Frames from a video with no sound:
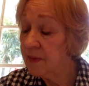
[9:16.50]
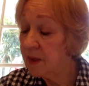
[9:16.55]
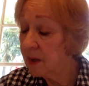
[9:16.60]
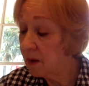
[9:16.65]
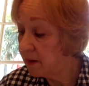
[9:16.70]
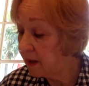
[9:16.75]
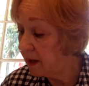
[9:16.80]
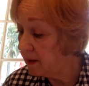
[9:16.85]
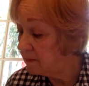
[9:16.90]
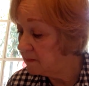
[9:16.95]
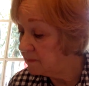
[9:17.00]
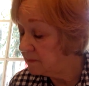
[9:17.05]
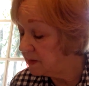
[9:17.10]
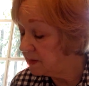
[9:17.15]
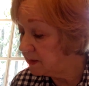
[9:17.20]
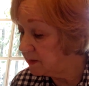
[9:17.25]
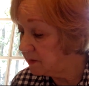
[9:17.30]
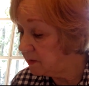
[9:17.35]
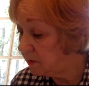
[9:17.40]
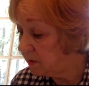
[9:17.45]
Okay,
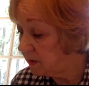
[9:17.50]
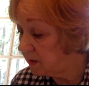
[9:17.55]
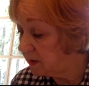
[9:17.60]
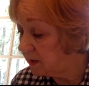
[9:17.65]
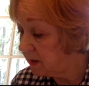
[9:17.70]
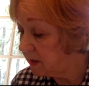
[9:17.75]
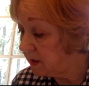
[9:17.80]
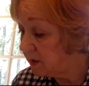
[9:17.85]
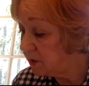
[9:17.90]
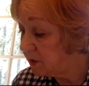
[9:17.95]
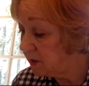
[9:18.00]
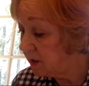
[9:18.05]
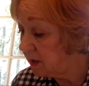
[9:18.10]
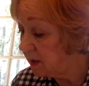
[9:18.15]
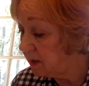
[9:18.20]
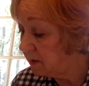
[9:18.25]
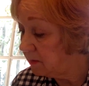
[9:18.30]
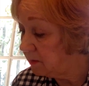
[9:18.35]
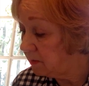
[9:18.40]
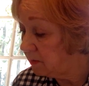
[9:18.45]
let's do Takeshi
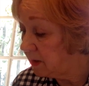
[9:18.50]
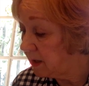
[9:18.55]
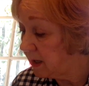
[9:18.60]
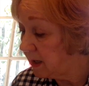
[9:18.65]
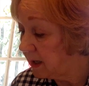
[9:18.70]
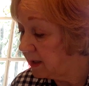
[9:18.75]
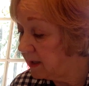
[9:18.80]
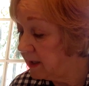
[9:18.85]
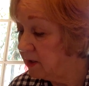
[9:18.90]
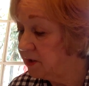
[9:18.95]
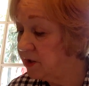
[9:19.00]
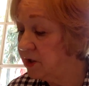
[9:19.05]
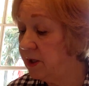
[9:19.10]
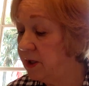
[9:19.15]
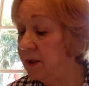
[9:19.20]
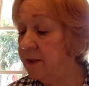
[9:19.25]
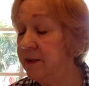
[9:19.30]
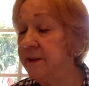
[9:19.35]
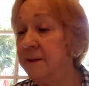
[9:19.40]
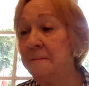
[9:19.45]
in red. There she
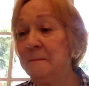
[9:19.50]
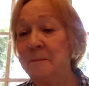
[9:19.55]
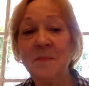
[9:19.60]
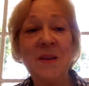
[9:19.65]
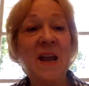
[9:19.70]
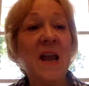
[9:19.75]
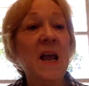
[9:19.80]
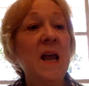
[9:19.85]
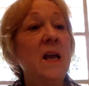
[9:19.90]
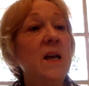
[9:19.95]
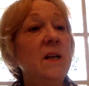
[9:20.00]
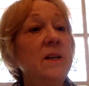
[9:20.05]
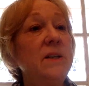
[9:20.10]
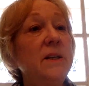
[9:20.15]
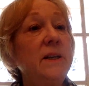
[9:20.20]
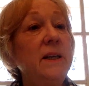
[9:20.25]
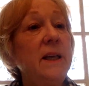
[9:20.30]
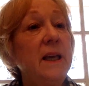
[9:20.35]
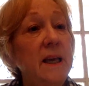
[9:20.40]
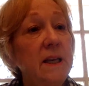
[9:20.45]
is.
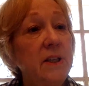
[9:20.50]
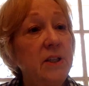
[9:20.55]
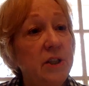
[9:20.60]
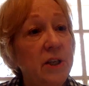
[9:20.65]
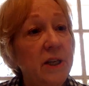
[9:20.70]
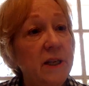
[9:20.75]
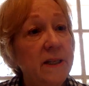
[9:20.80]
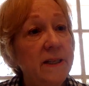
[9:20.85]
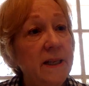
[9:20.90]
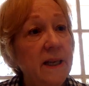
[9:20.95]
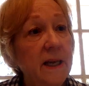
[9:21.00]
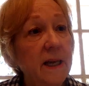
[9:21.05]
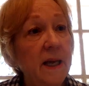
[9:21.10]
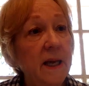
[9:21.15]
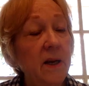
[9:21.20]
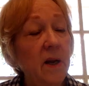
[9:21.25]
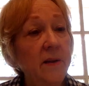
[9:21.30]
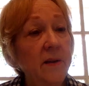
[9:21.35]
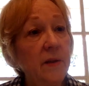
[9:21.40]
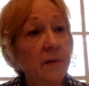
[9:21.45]
Takeshi
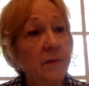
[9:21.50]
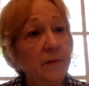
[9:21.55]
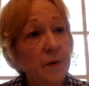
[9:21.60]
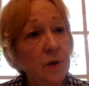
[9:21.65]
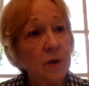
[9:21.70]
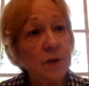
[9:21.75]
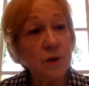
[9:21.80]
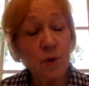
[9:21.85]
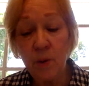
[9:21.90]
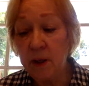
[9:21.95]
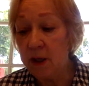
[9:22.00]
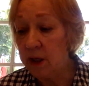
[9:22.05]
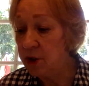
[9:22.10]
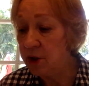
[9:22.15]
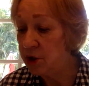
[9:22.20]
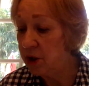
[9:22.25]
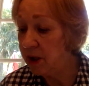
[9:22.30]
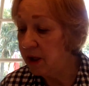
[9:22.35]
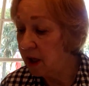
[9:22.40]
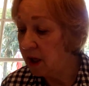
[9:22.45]
did, in the first quiz,
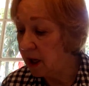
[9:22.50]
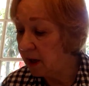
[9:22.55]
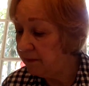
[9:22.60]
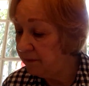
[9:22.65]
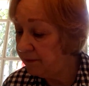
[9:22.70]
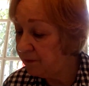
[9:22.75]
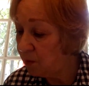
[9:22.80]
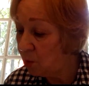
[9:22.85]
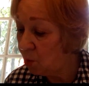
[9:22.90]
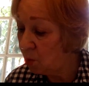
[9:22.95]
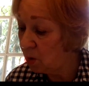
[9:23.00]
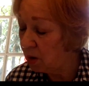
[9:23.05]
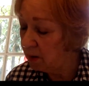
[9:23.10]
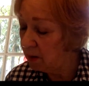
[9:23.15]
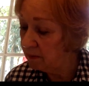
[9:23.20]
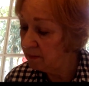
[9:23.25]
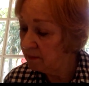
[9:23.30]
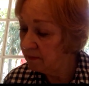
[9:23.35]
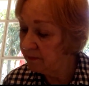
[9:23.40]
she got a 4.